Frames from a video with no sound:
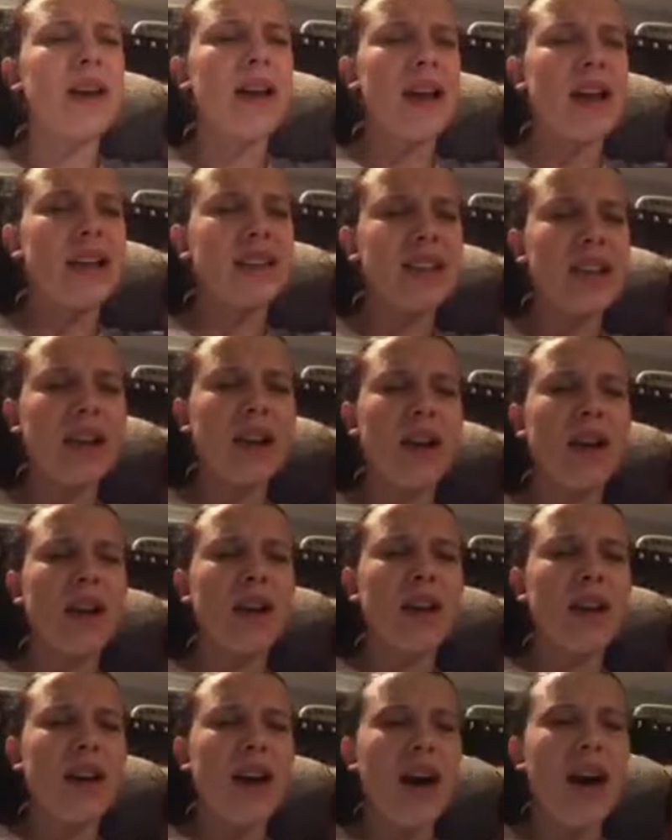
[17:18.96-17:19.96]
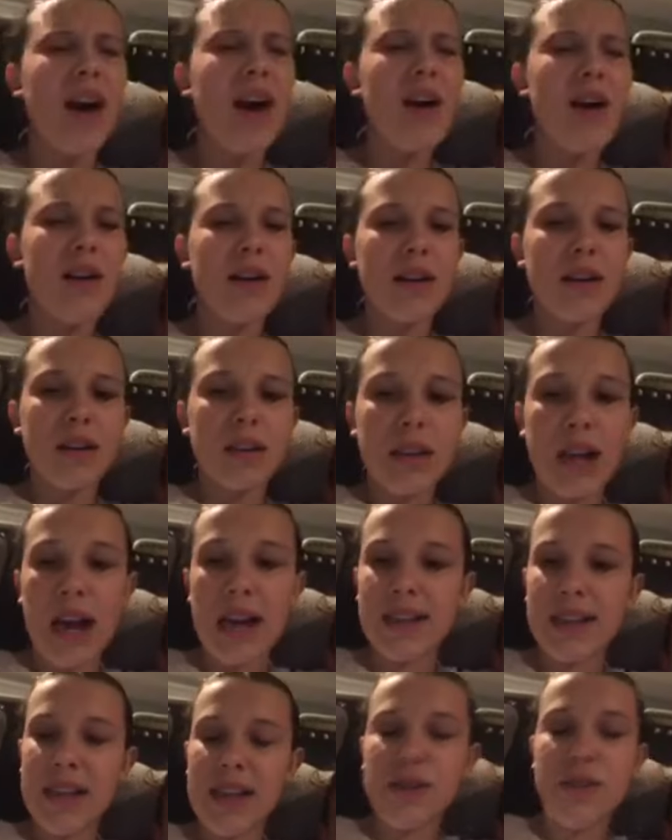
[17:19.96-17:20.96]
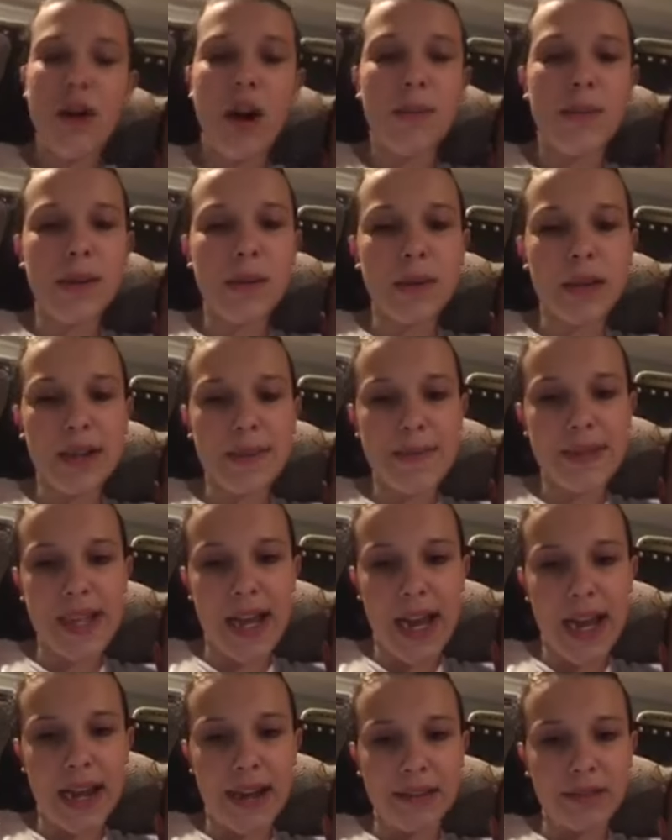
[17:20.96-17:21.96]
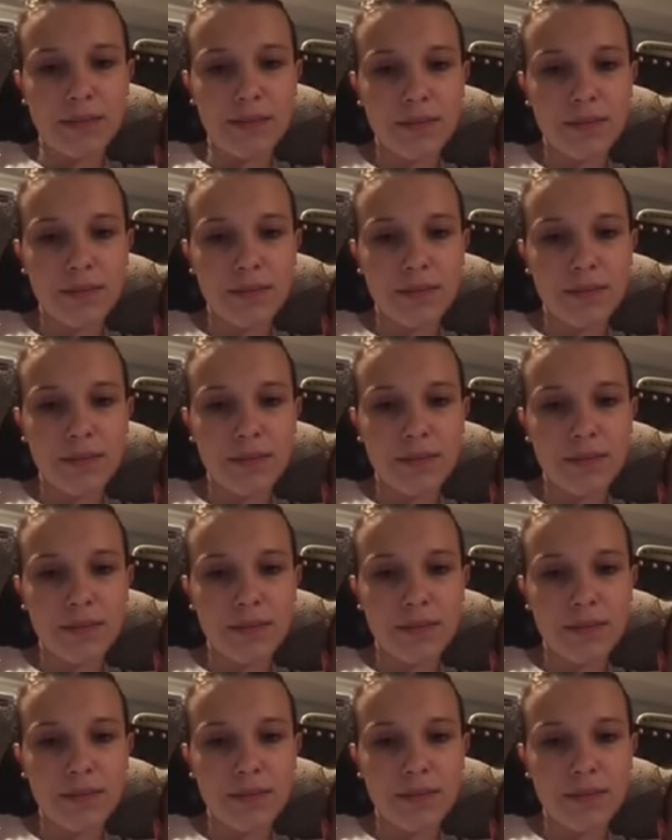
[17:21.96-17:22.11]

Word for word: It's like... Uh, guys, can you comment what I'm saying?